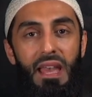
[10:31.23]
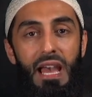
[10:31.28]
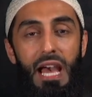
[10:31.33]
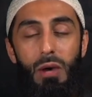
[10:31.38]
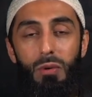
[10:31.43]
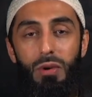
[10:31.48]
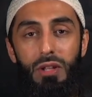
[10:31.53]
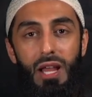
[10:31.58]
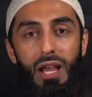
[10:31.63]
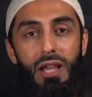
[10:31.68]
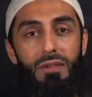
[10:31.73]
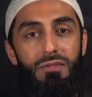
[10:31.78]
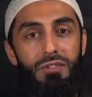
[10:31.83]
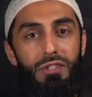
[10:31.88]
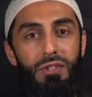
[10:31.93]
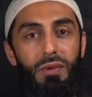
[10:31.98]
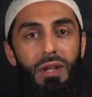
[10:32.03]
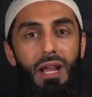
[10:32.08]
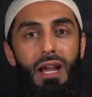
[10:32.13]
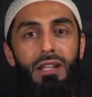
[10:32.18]
Our lives
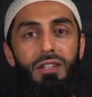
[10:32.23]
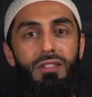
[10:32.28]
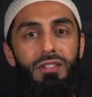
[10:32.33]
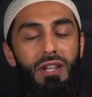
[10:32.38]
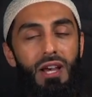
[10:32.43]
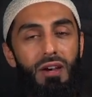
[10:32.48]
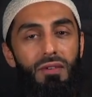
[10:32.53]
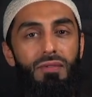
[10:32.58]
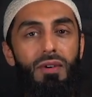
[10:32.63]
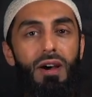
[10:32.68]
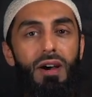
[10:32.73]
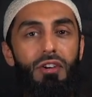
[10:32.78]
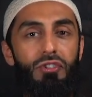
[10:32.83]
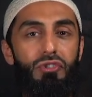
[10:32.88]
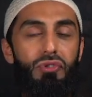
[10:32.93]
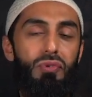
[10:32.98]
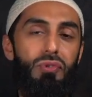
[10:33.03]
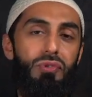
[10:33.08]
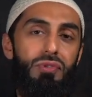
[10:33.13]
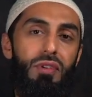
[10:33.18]
in reality are far
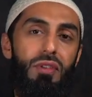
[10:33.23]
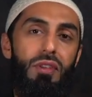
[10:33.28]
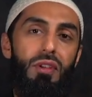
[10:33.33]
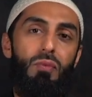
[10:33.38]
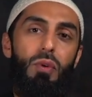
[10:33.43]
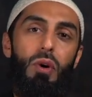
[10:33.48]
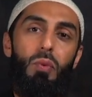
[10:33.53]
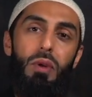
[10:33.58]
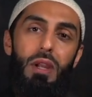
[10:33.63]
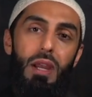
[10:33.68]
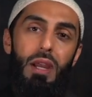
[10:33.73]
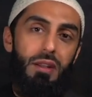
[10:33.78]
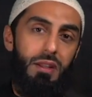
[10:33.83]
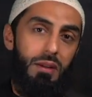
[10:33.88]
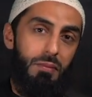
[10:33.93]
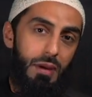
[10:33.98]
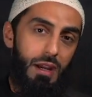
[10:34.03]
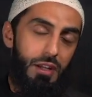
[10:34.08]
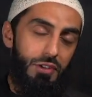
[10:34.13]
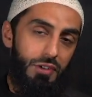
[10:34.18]
shorter than what we had
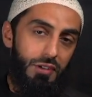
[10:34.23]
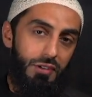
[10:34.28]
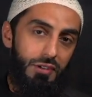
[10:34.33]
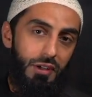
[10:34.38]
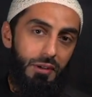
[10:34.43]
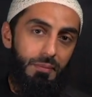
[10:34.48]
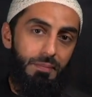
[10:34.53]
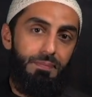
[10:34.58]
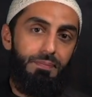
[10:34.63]
imagined.